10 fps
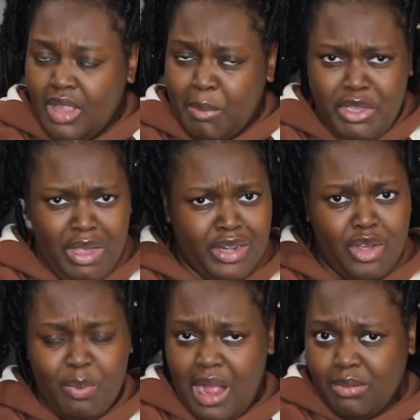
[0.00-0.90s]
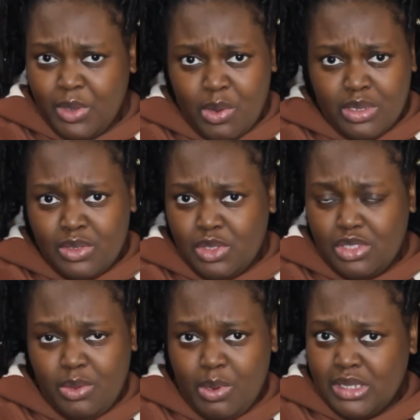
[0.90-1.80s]
But you had no problem going
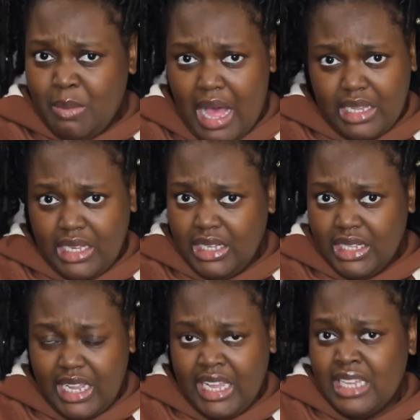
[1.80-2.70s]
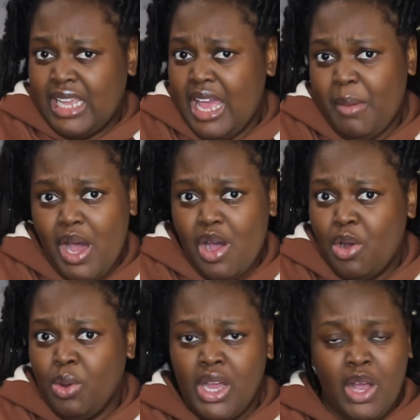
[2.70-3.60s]
towards Molly. Like, his
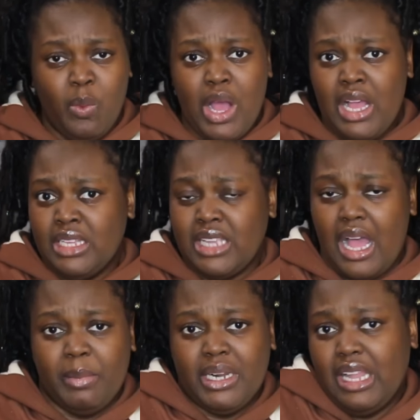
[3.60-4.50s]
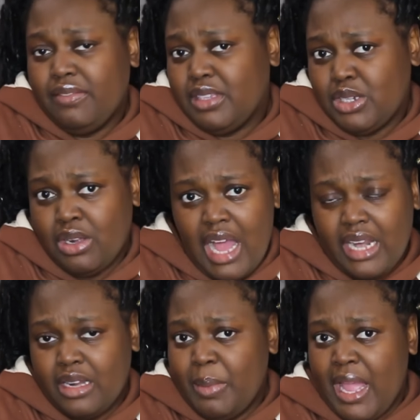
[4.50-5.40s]
MO was, I'm going to laugh this girl out
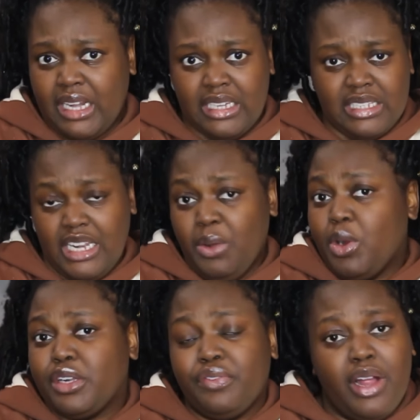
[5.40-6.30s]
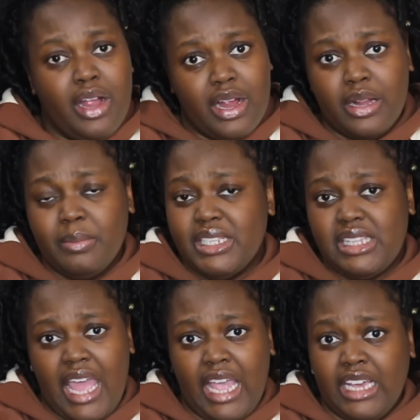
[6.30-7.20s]
of her panties. And it worked for her, Miss
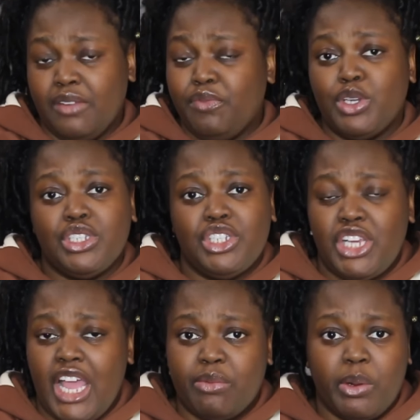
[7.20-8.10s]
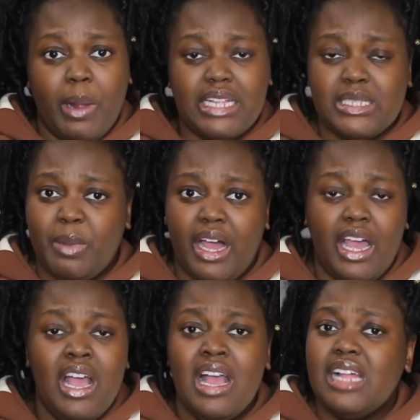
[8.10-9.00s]
Thang, and unfortunately she had regrets,
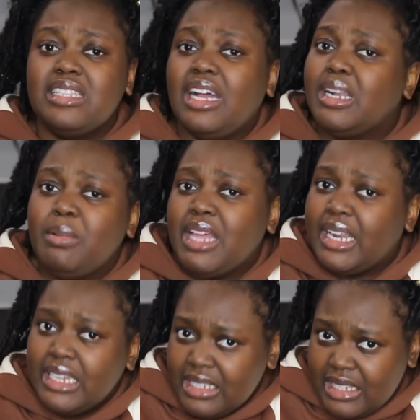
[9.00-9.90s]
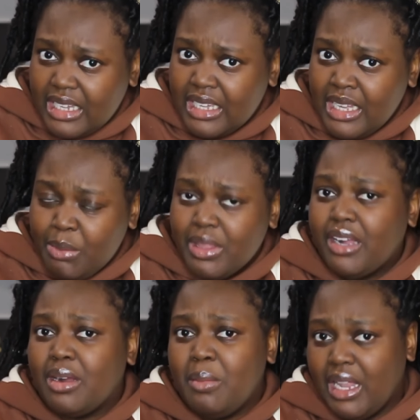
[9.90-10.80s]
but it's not going to be that easy with
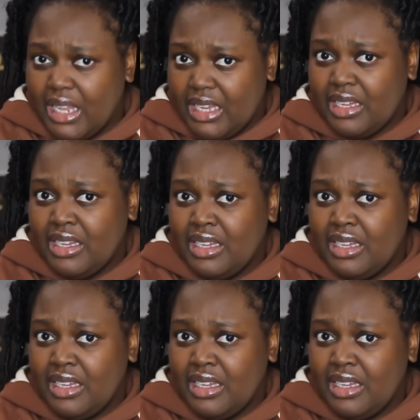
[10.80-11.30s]
Arabella.